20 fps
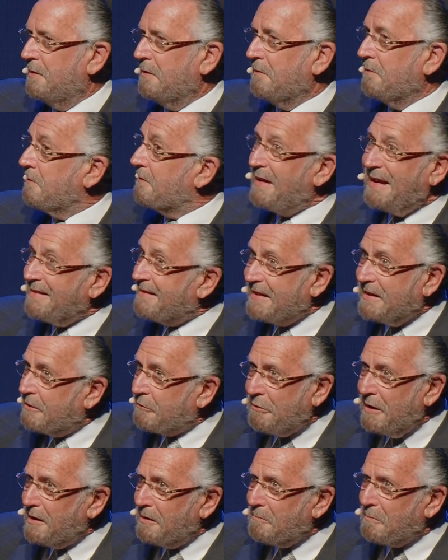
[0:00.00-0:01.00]
Well, that's
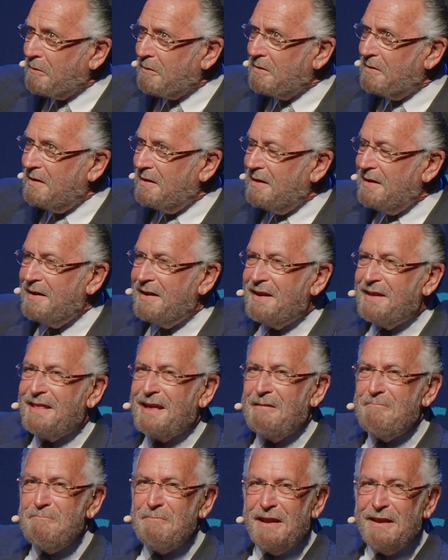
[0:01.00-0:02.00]
incredible.
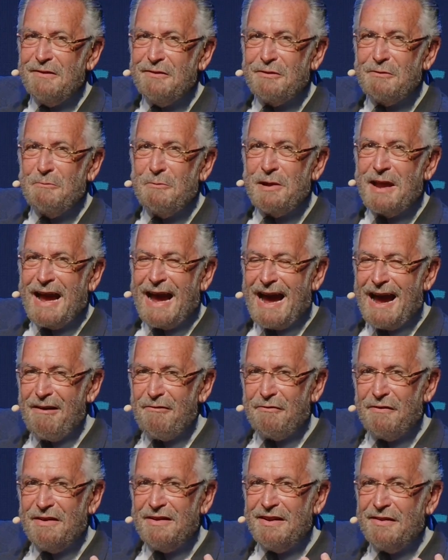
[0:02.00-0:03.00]
That means that we
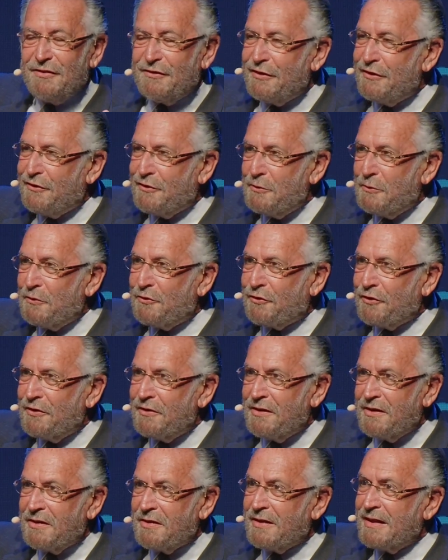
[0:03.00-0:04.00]
have an
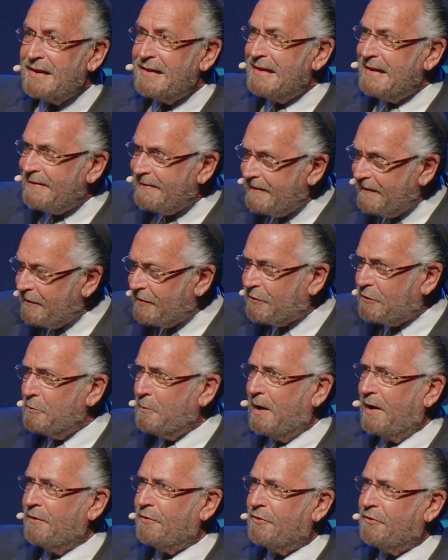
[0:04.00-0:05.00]
institution that listens to
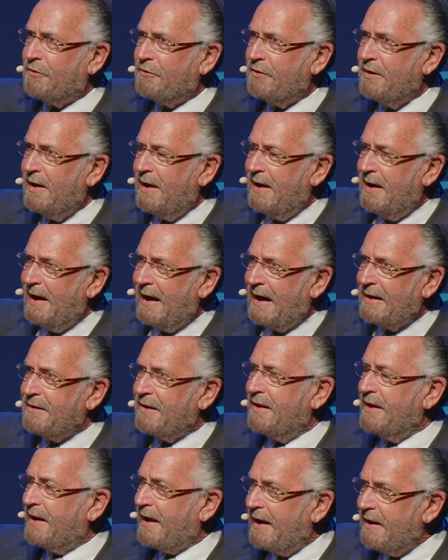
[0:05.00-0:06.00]
us and
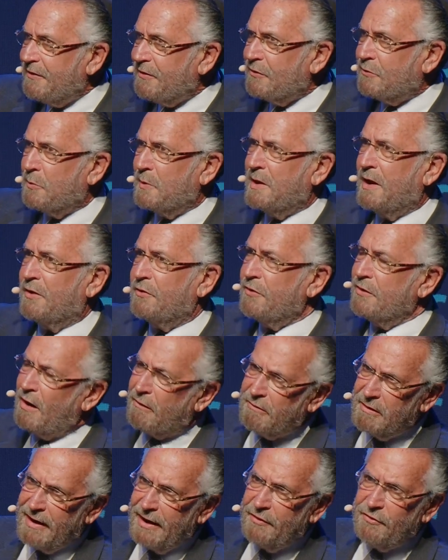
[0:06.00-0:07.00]
that engages with us, and our
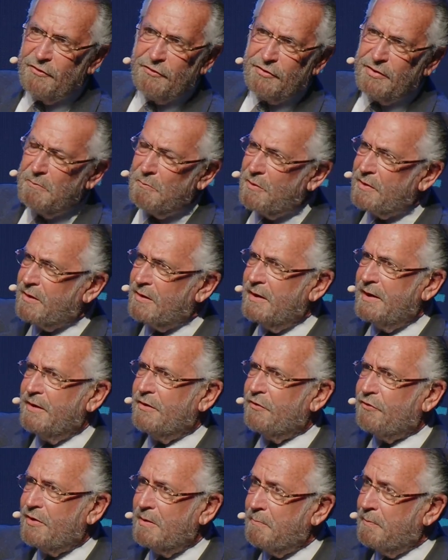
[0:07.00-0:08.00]
relationship with the
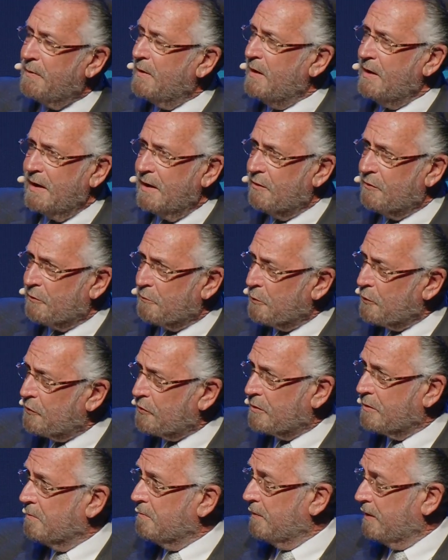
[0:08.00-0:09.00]
leadership in
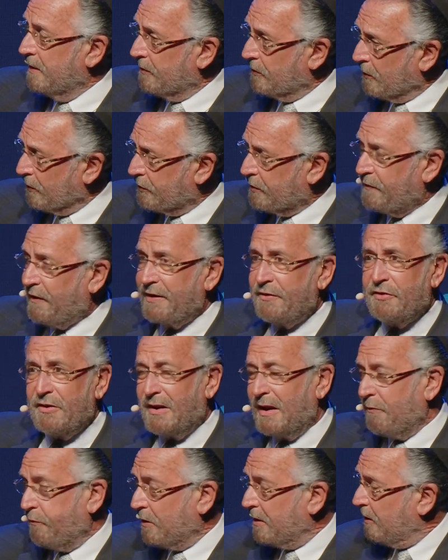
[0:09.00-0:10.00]
Jerusalem is also very
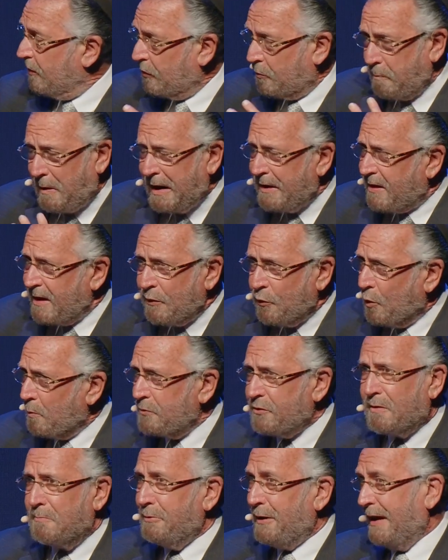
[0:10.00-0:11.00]
significant, despite the
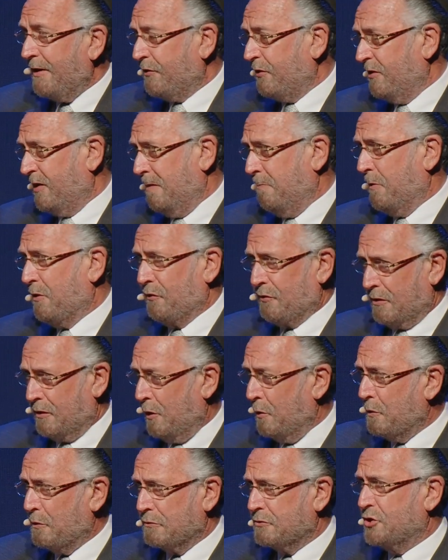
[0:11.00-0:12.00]
enormous complexity, because the
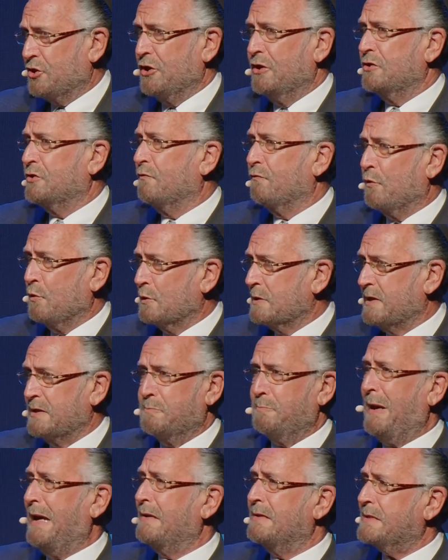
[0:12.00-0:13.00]
local church, of course, is
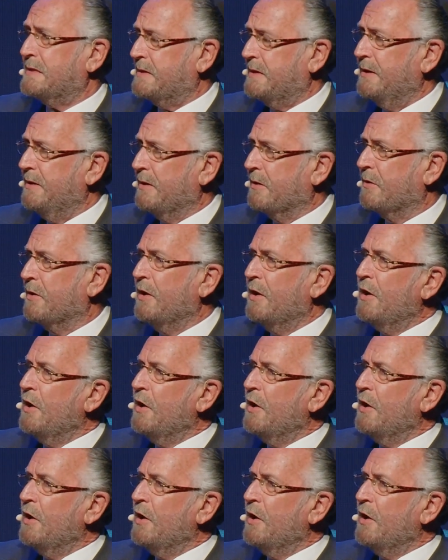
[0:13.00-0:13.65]
Palestinian.